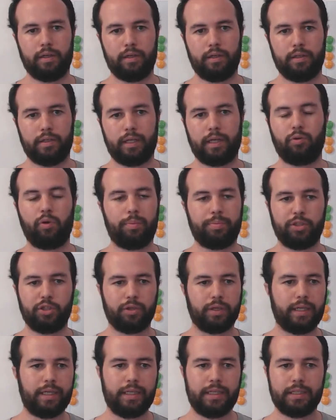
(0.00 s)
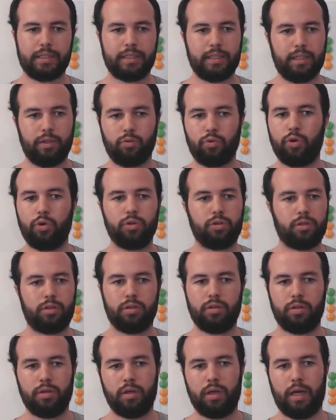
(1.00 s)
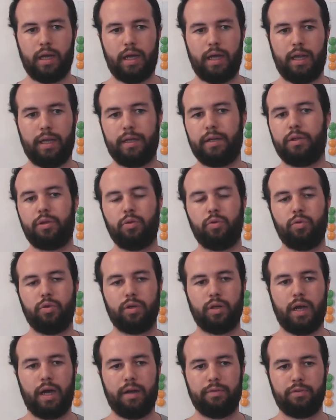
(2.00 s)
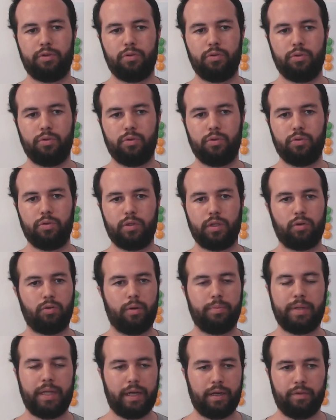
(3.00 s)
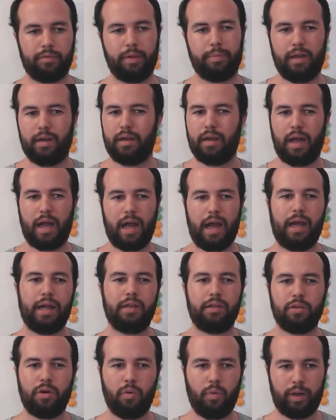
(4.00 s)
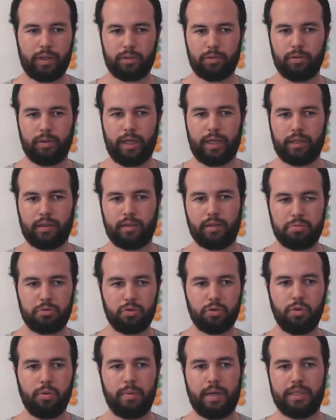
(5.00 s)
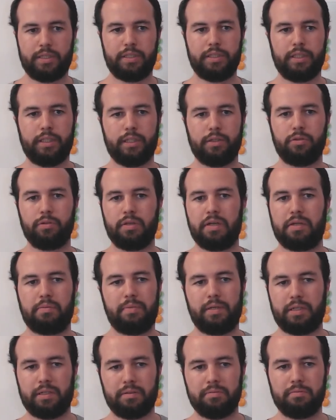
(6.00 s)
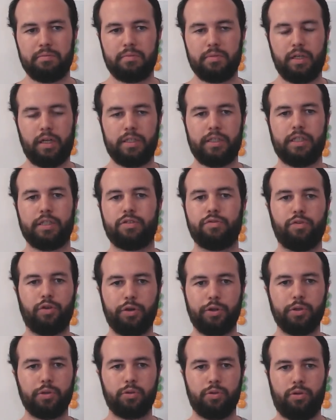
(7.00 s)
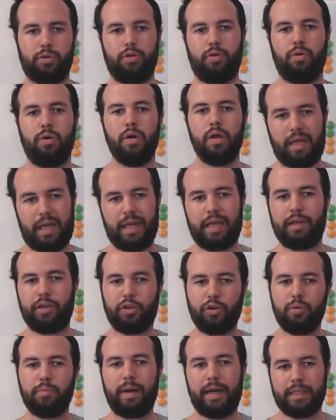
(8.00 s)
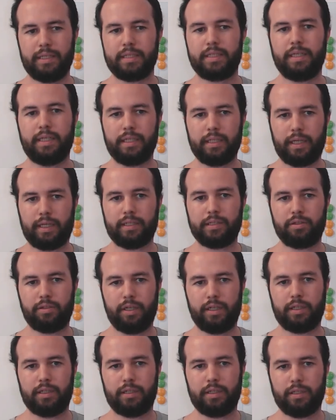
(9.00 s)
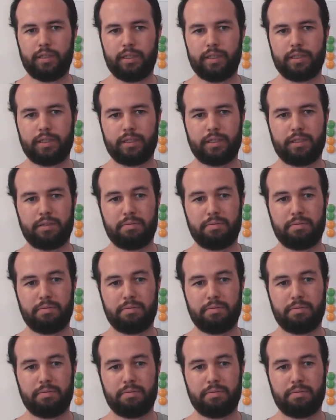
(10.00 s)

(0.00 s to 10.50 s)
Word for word: decryption keys in root and you wouldn't have to decrypt any of them. I don't want to get too much into that, but just for you to know, you might see in the internet it's